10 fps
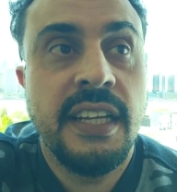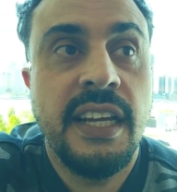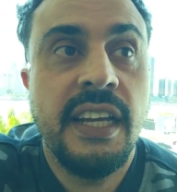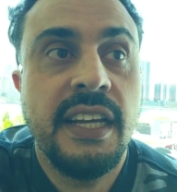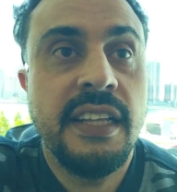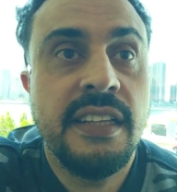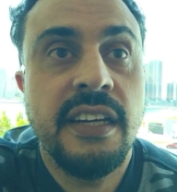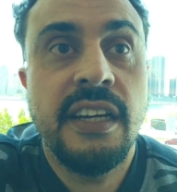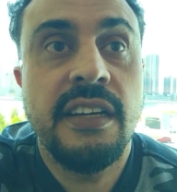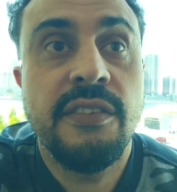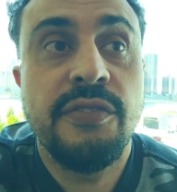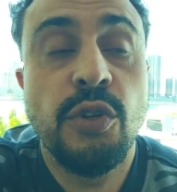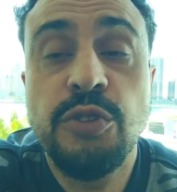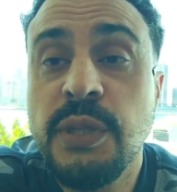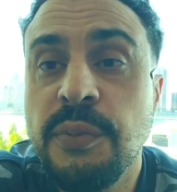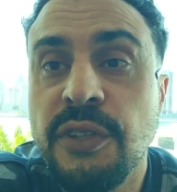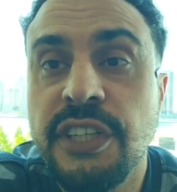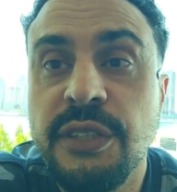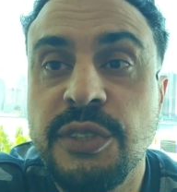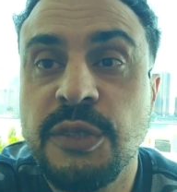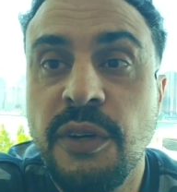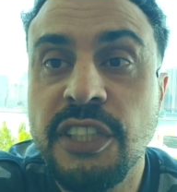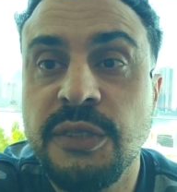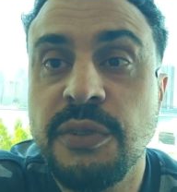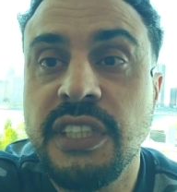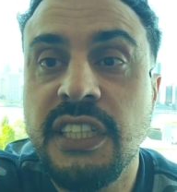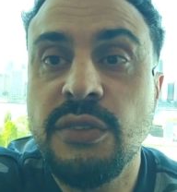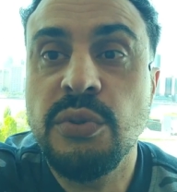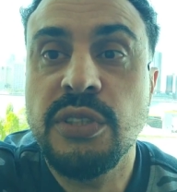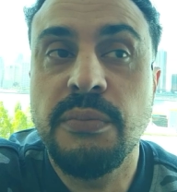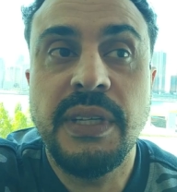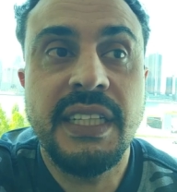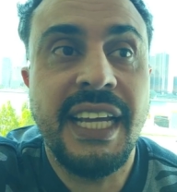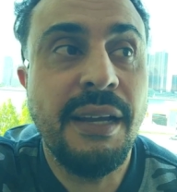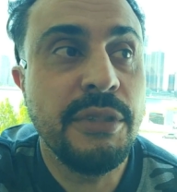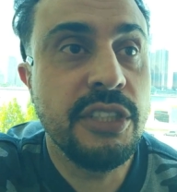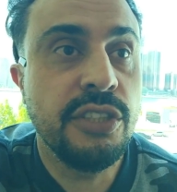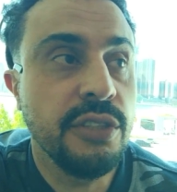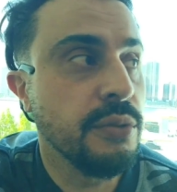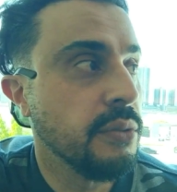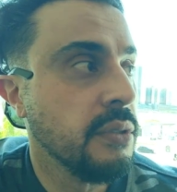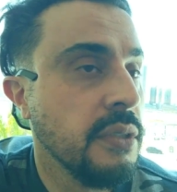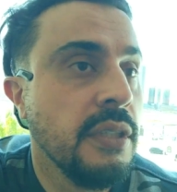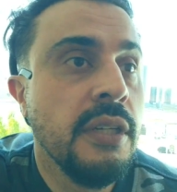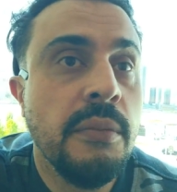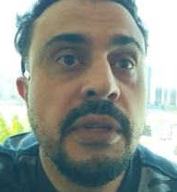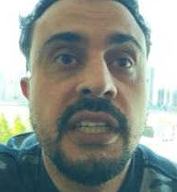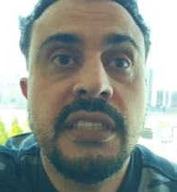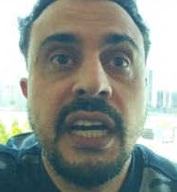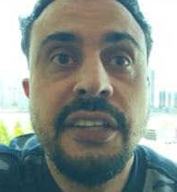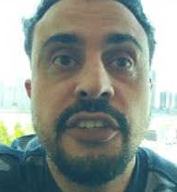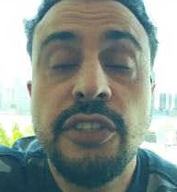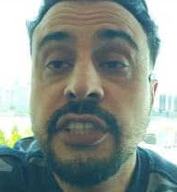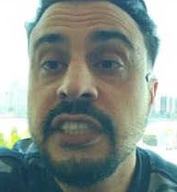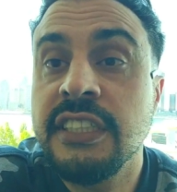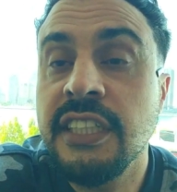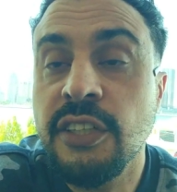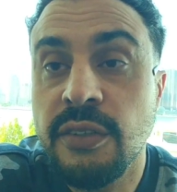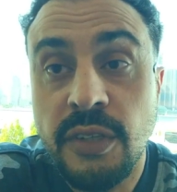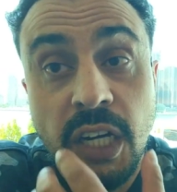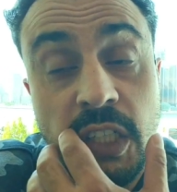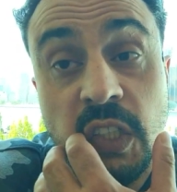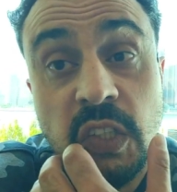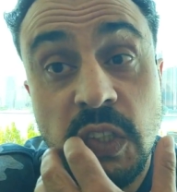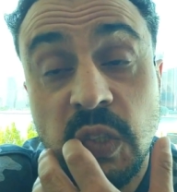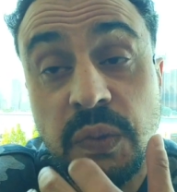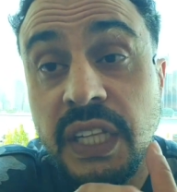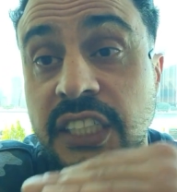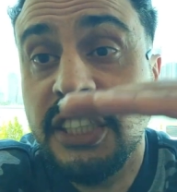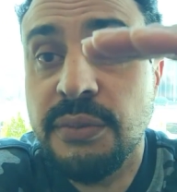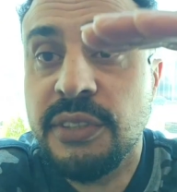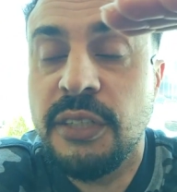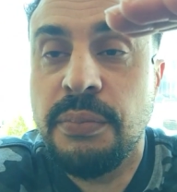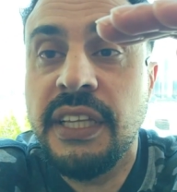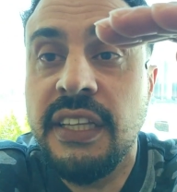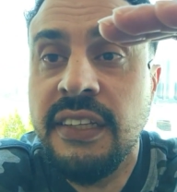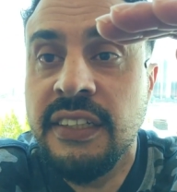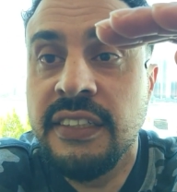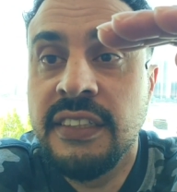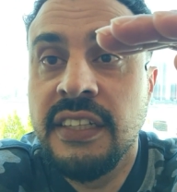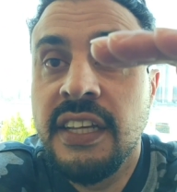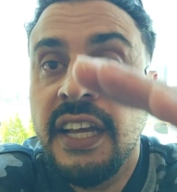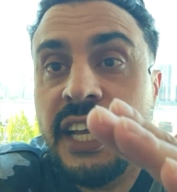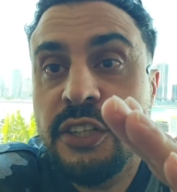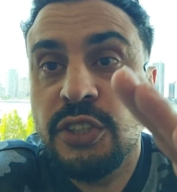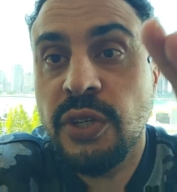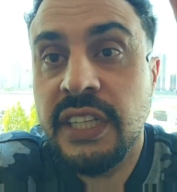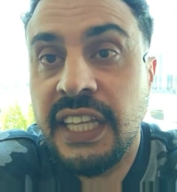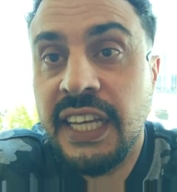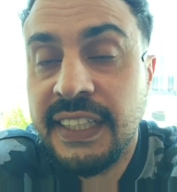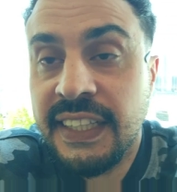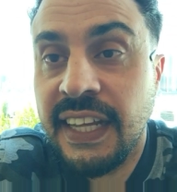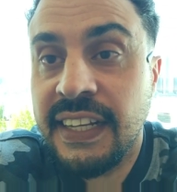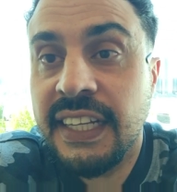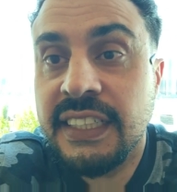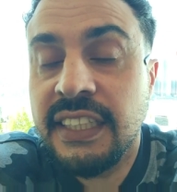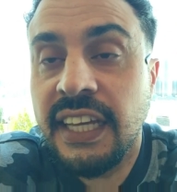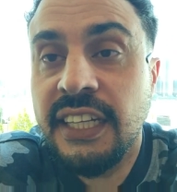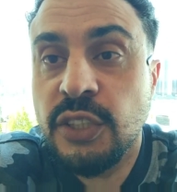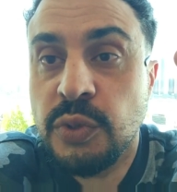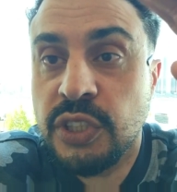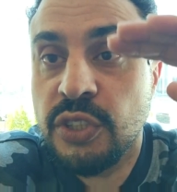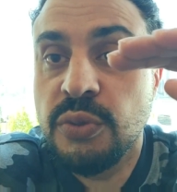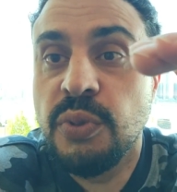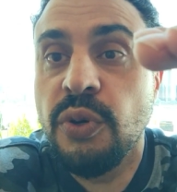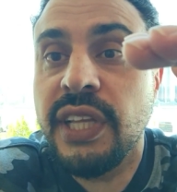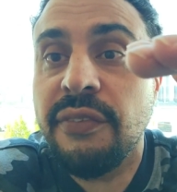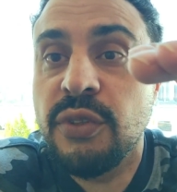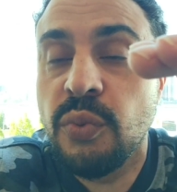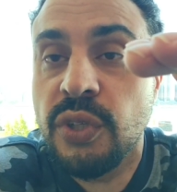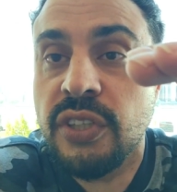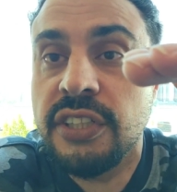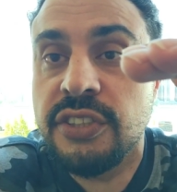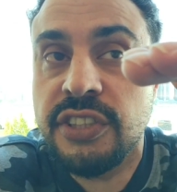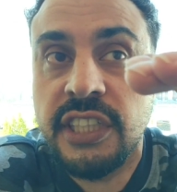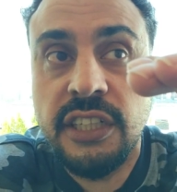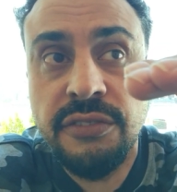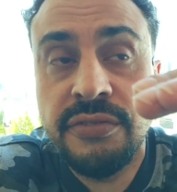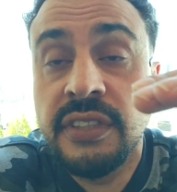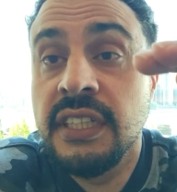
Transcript: And if those people are irresponsible, they can do some big damage to you. Because either the relationship's going to peak and you're trying to take it to that next stage, which is you both have to work on yourself.